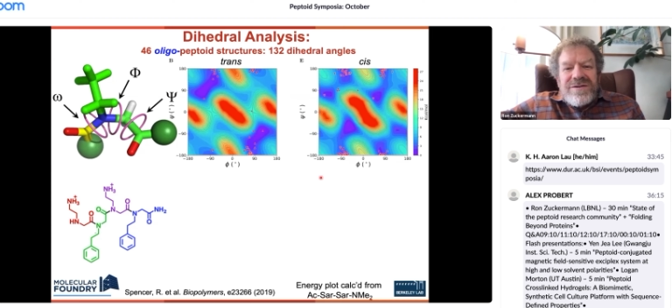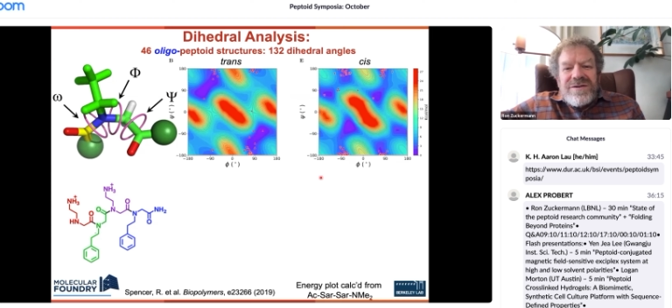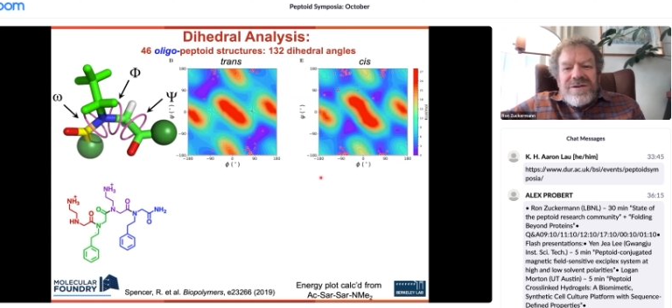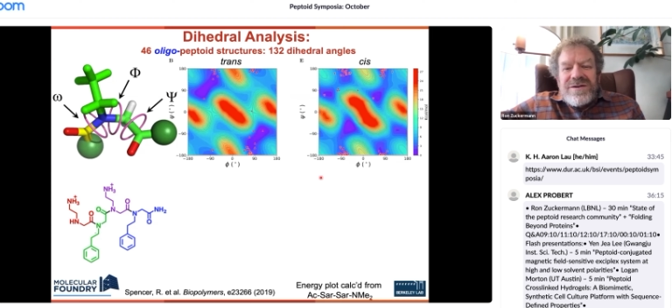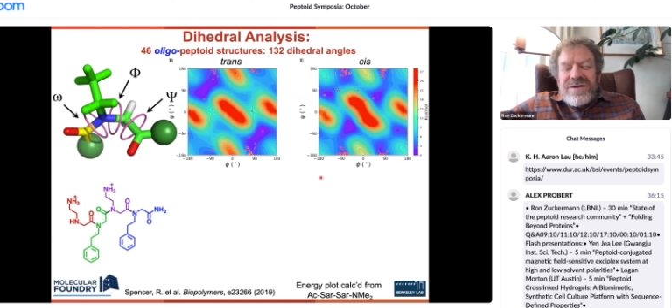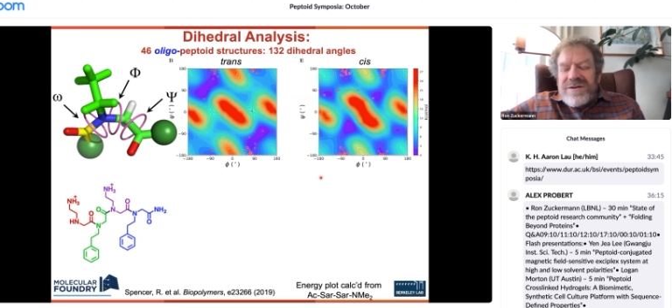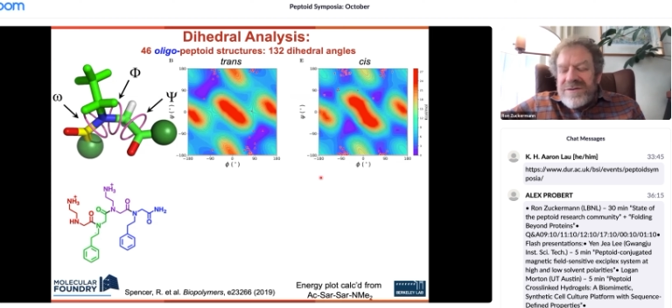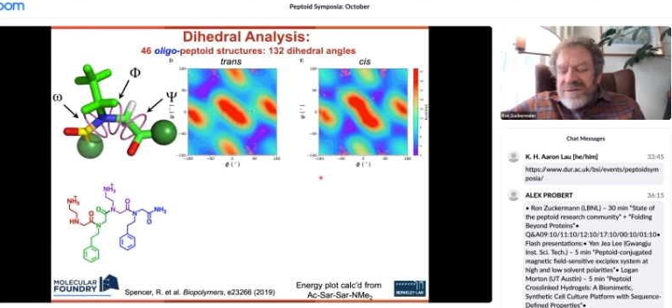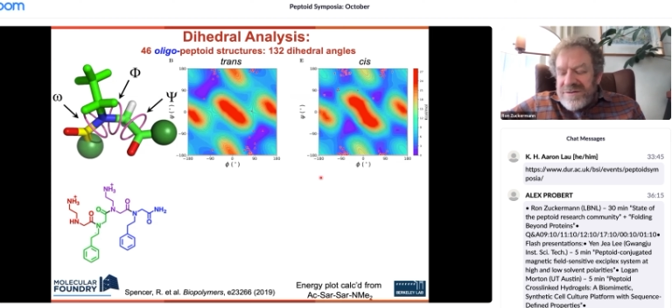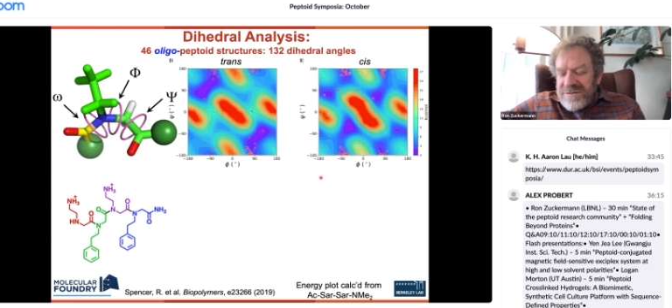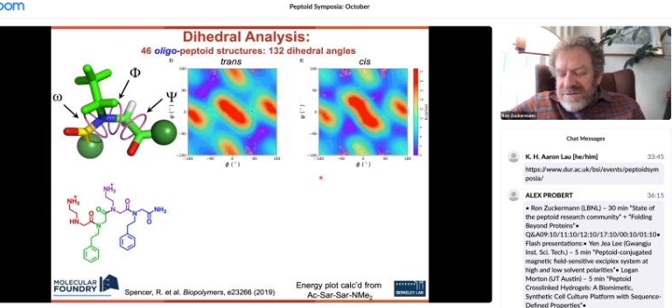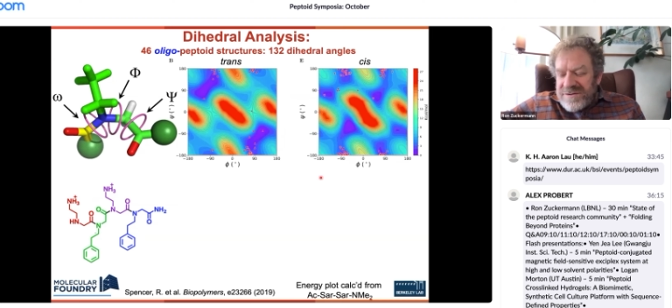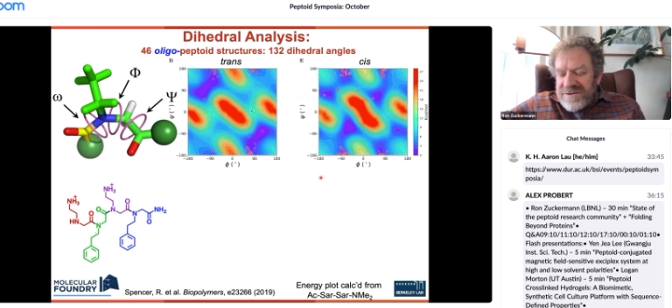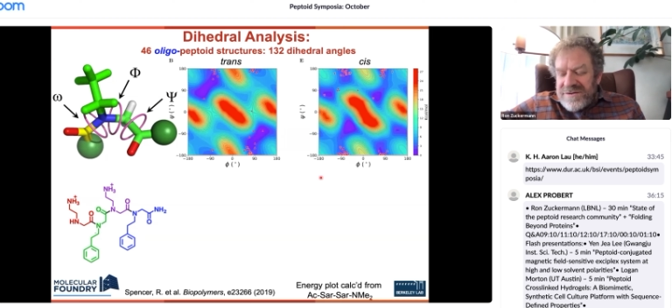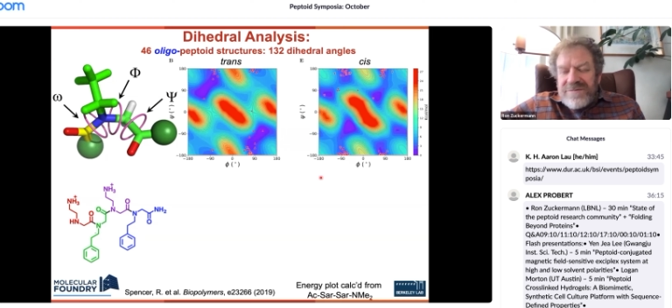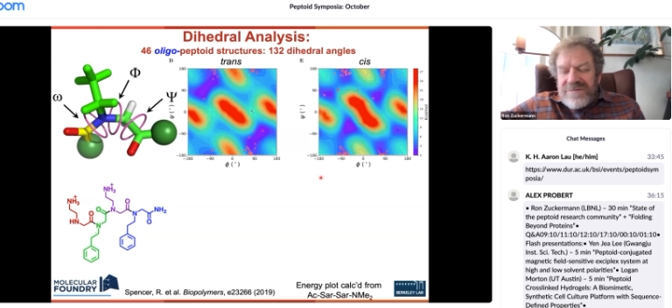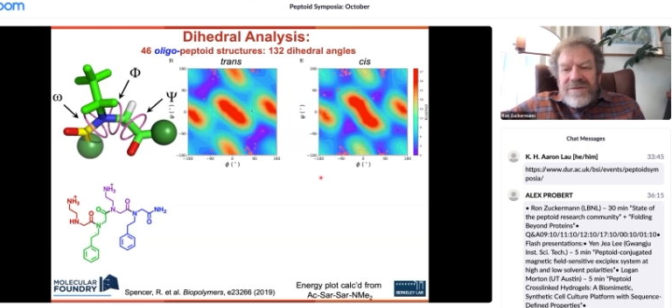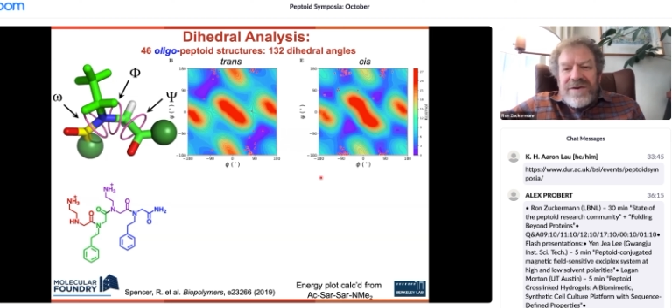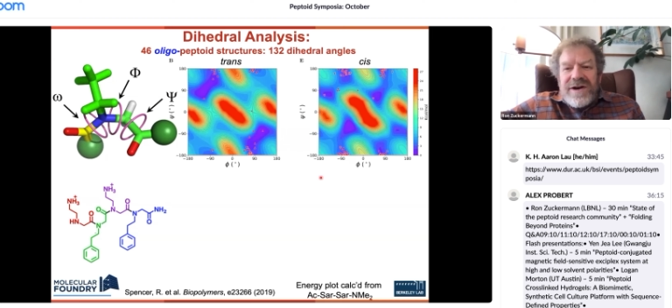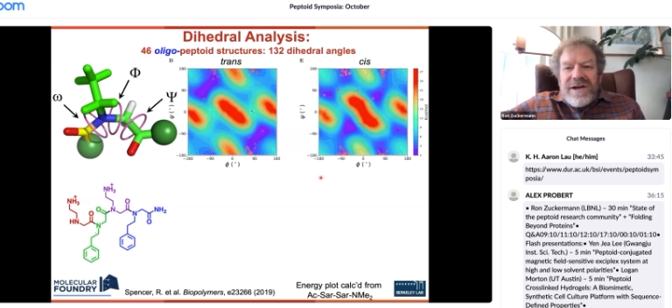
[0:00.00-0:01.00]
the
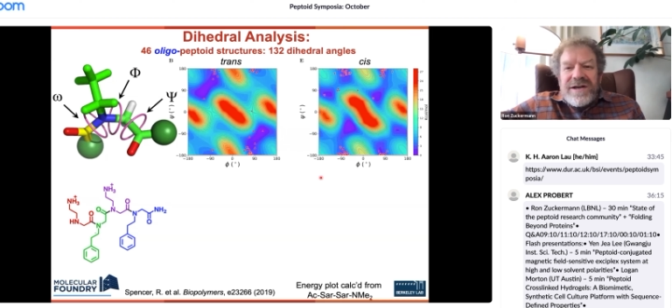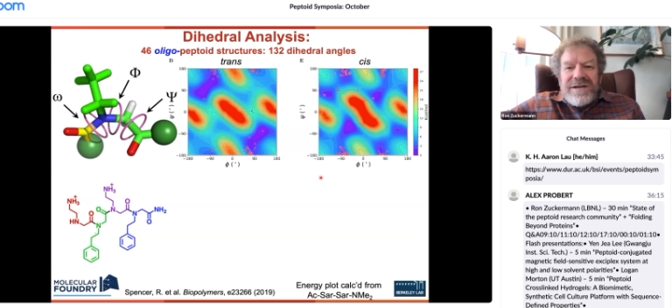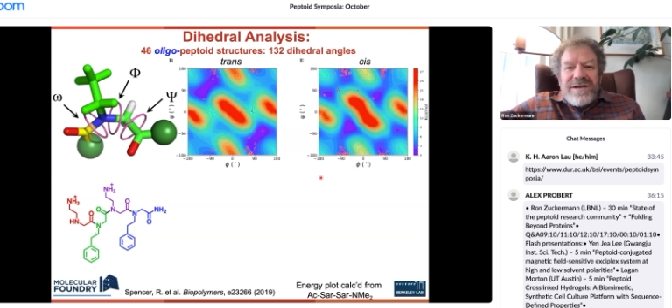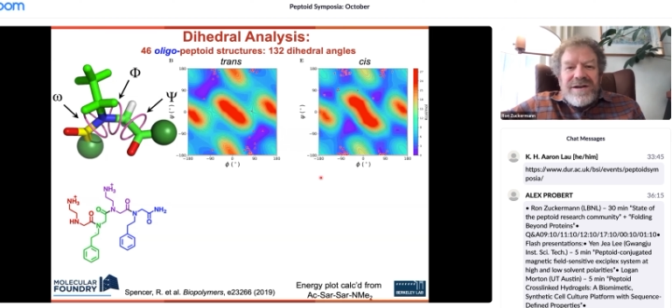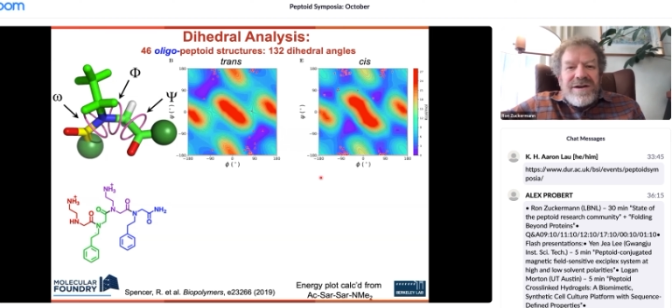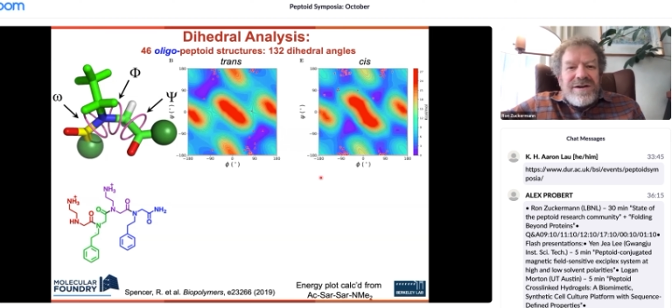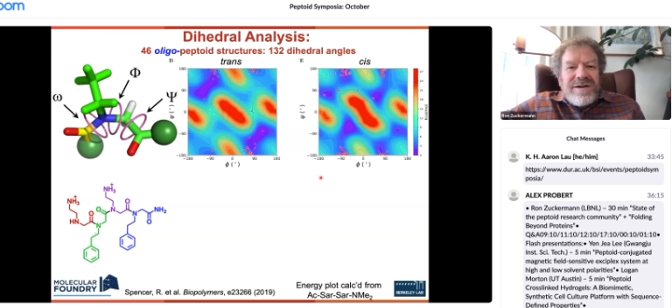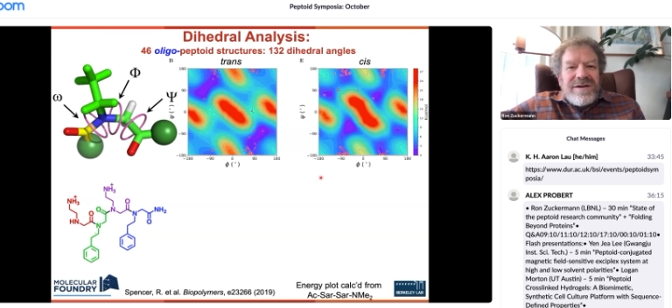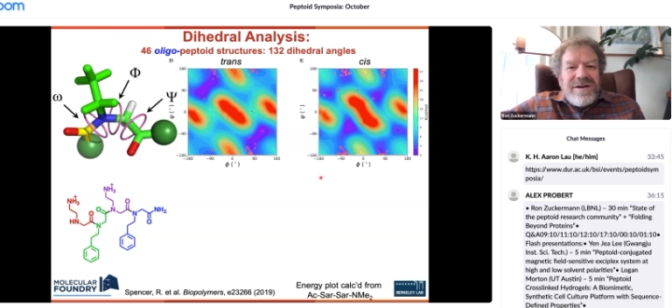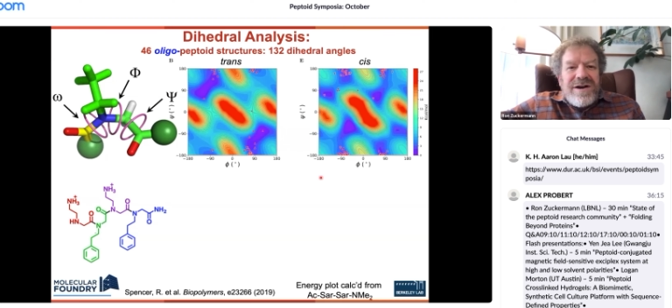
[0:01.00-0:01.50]
defined